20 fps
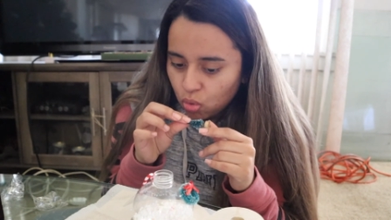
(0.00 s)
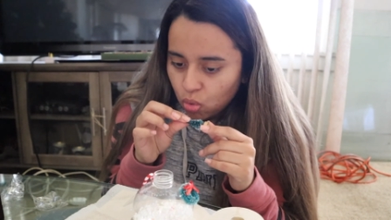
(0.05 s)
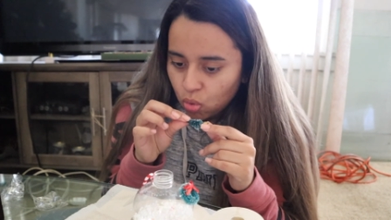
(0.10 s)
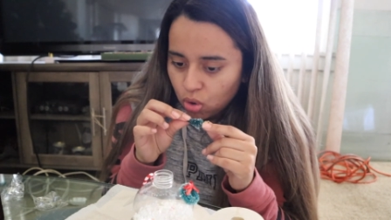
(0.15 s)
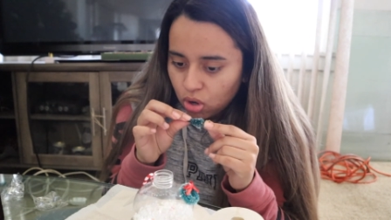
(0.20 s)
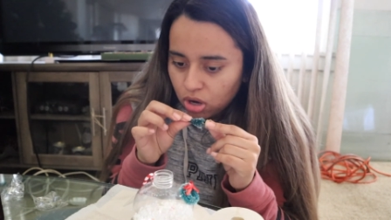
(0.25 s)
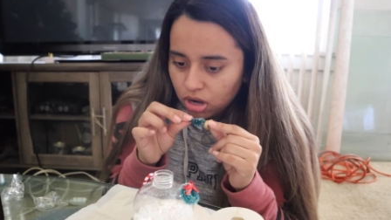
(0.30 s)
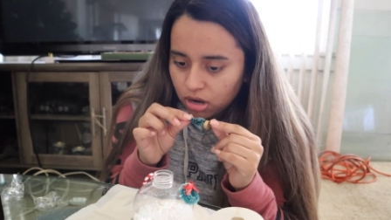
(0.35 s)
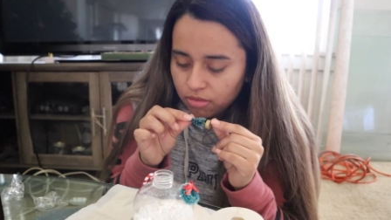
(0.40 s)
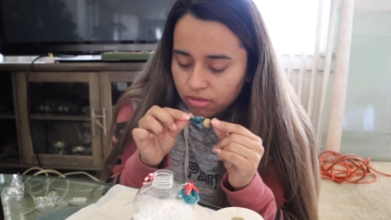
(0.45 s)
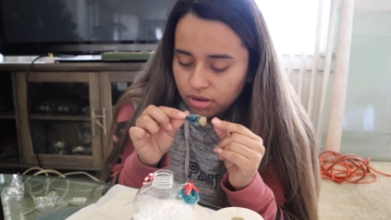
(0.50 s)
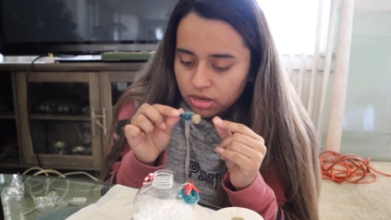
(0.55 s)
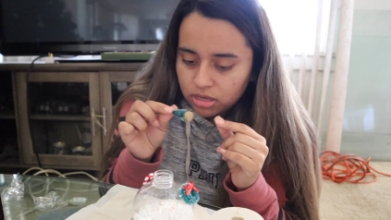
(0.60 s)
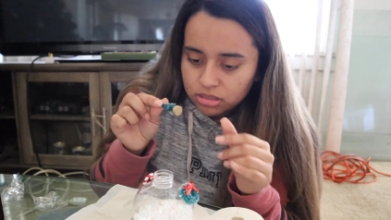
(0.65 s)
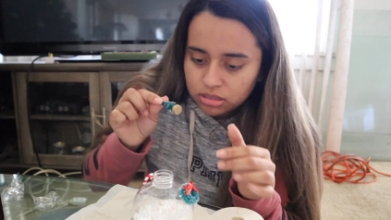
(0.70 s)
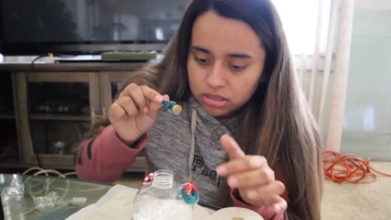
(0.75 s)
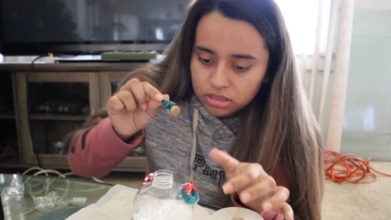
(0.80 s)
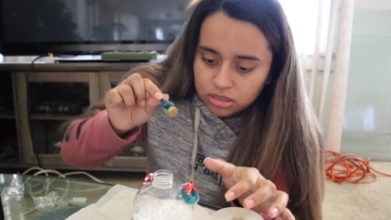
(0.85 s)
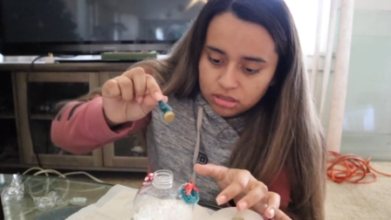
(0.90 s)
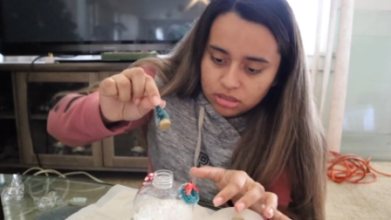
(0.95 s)
Or
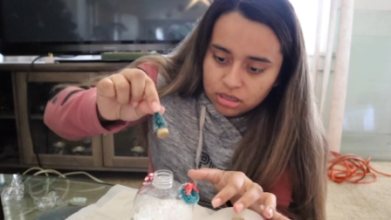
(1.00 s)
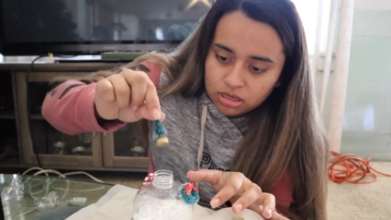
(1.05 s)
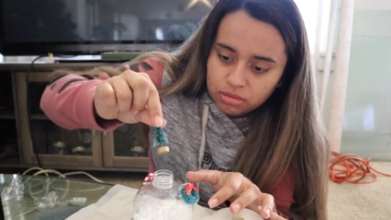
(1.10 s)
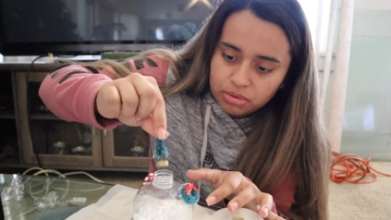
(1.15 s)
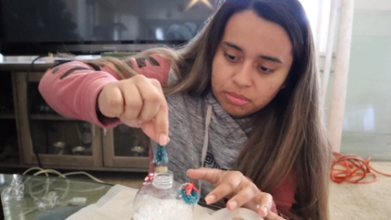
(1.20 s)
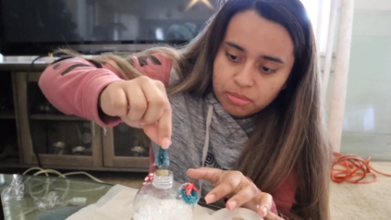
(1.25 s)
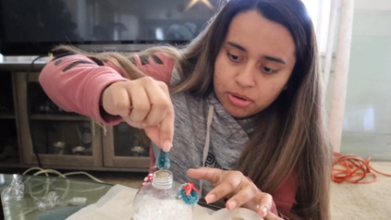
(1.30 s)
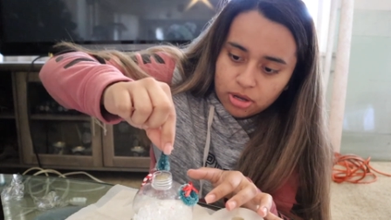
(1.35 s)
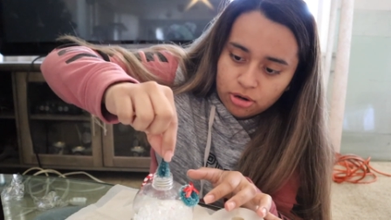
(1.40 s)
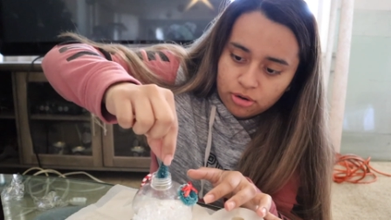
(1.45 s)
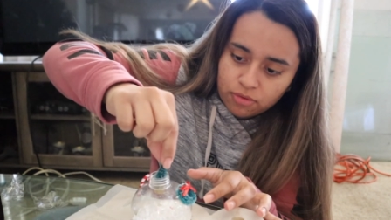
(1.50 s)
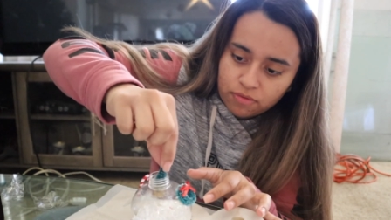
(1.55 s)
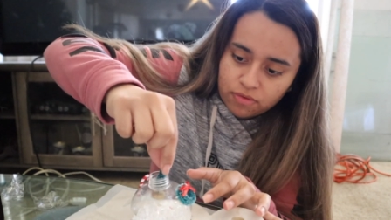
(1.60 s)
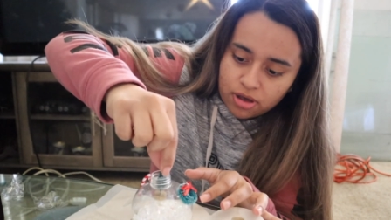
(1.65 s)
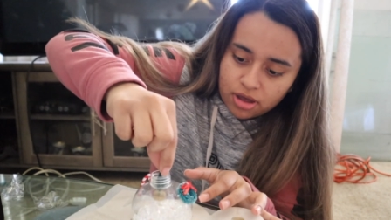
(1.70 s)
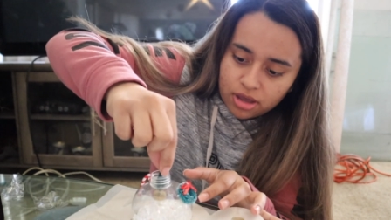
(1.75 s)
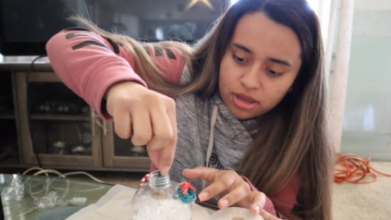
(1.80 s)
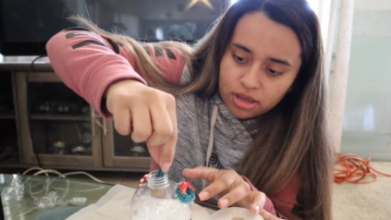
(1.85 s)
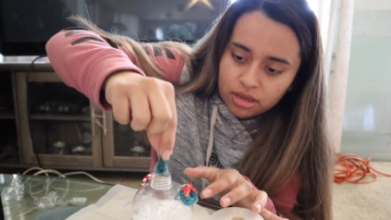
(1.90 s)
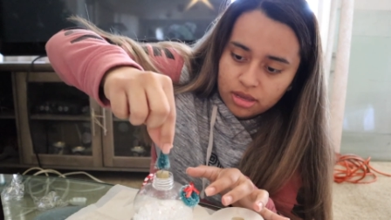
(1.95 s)
is it gonna be better if
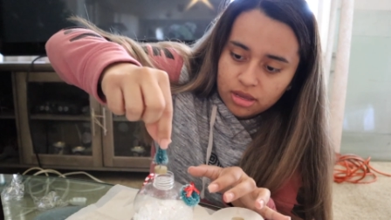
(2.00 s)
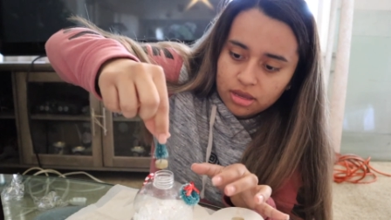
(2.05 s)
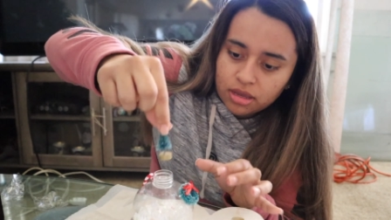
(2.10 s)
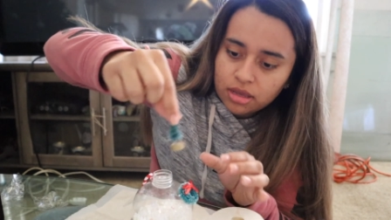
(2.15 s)
I,